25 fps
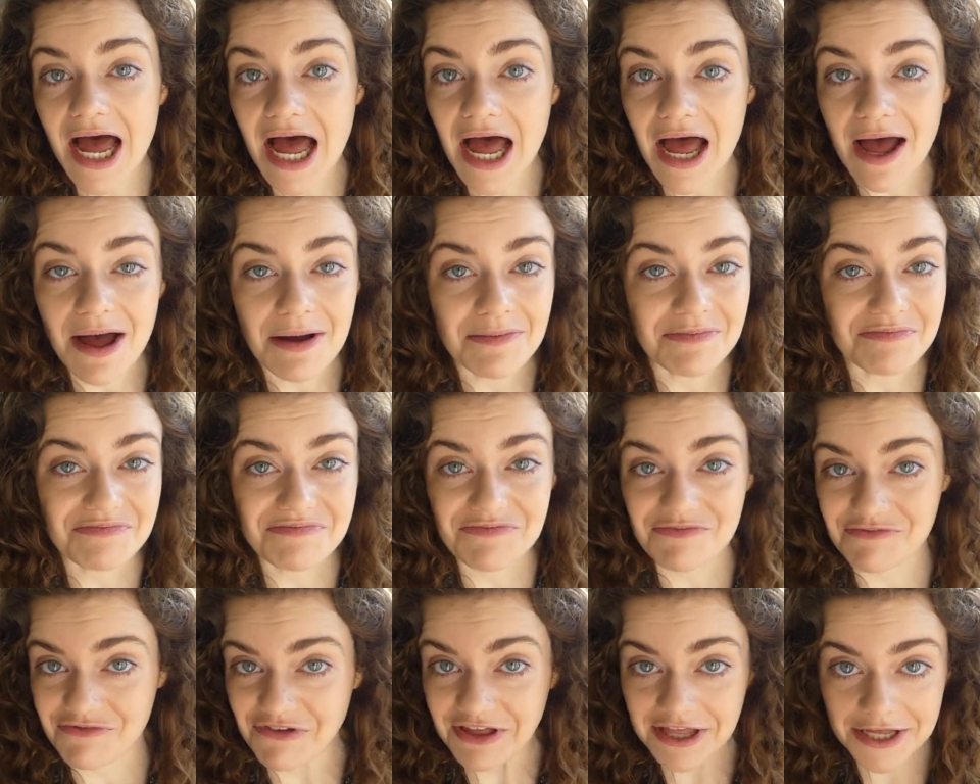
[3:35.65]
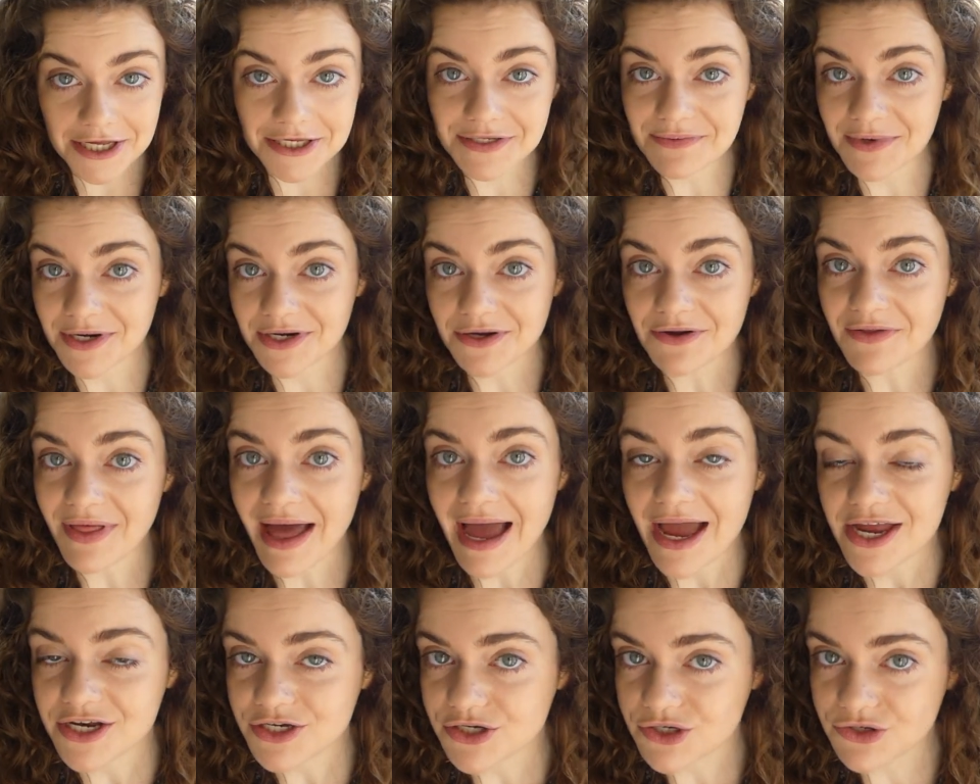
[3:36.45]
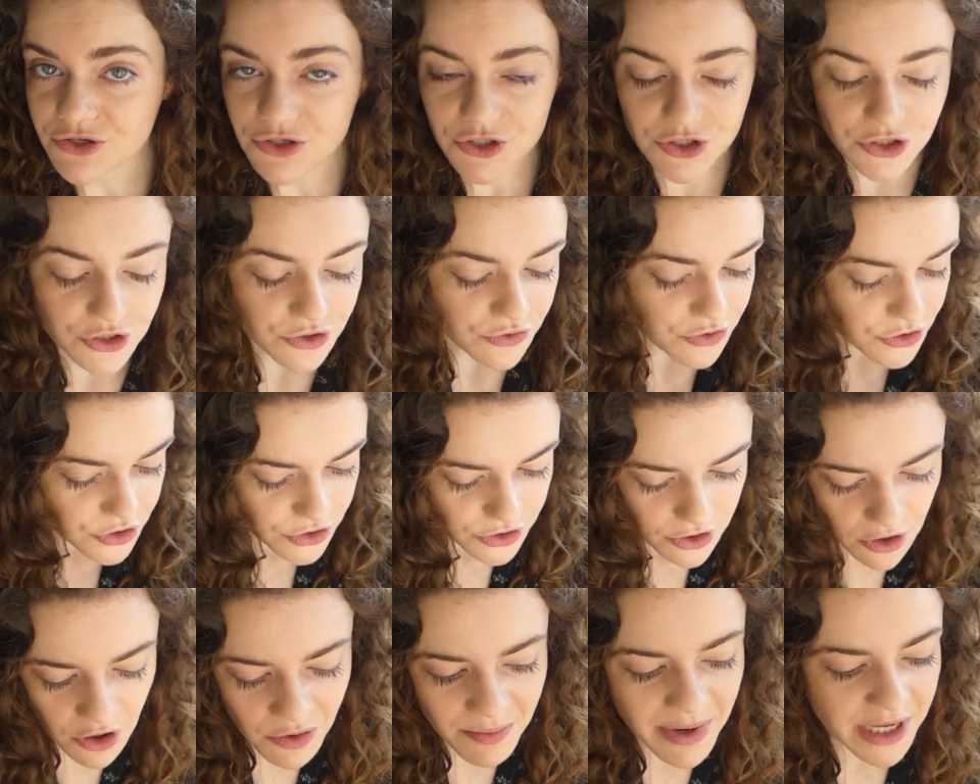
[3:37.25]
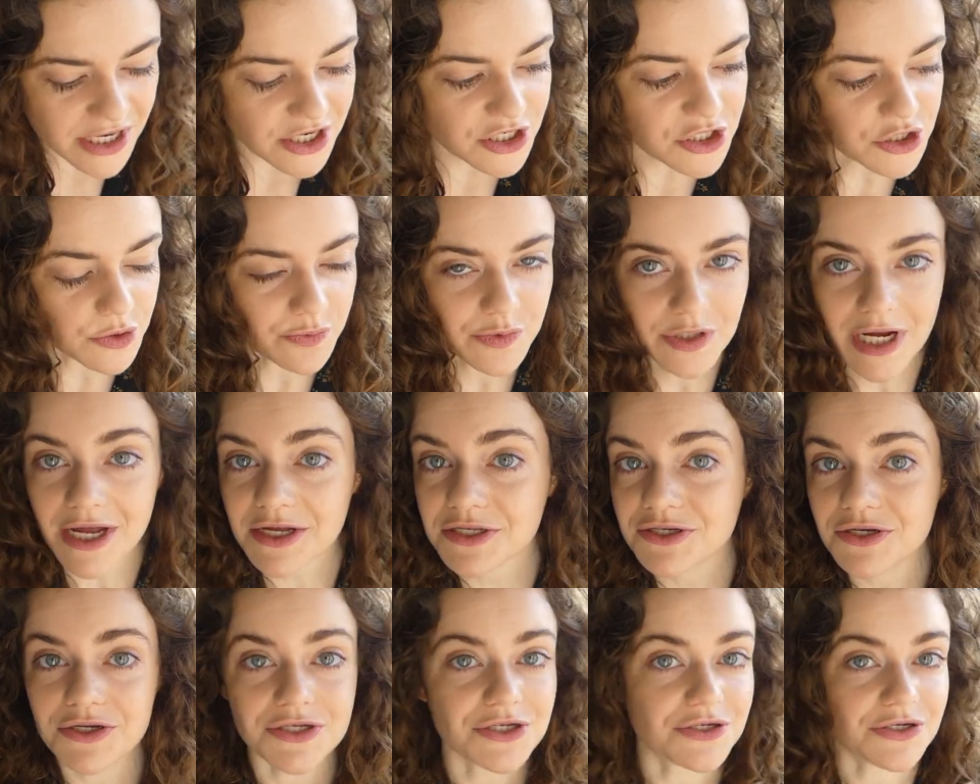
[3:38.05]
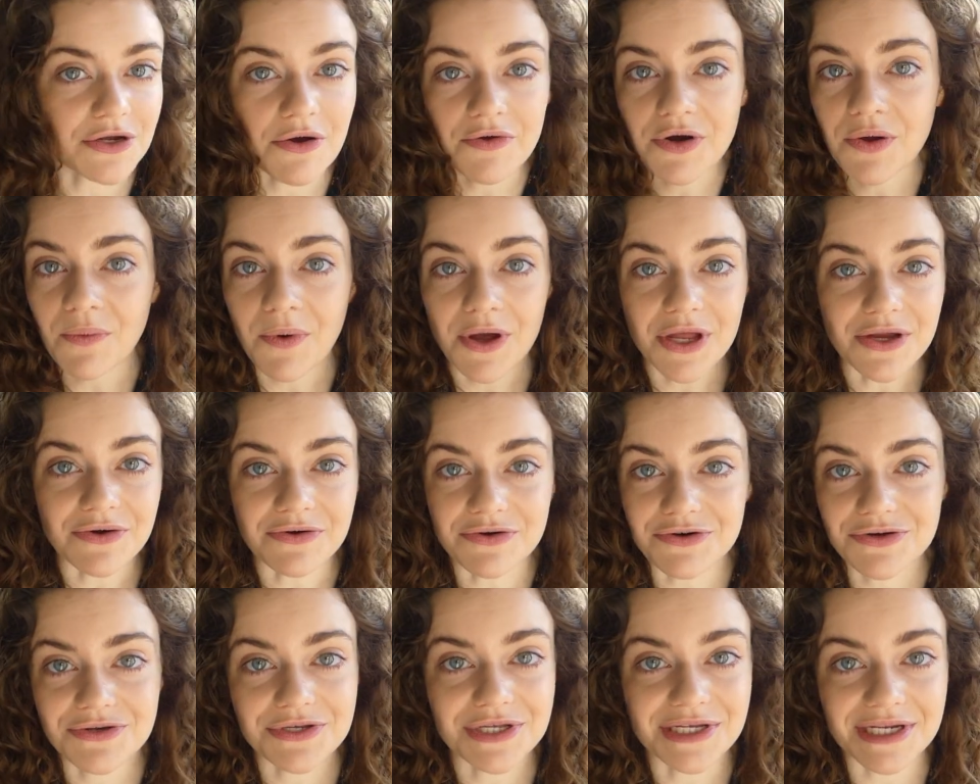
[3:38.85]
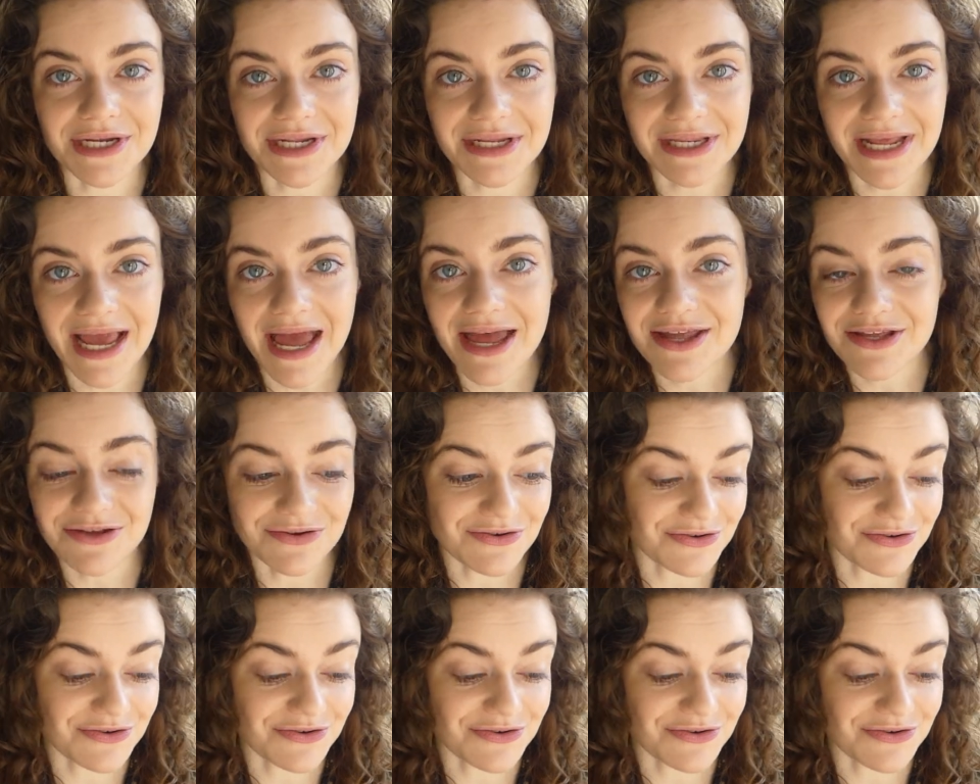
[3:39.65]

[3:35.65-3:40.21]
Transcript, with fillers: um, thing is, when you're that age, you just do so many subjects because you don't know what you're interested in yet.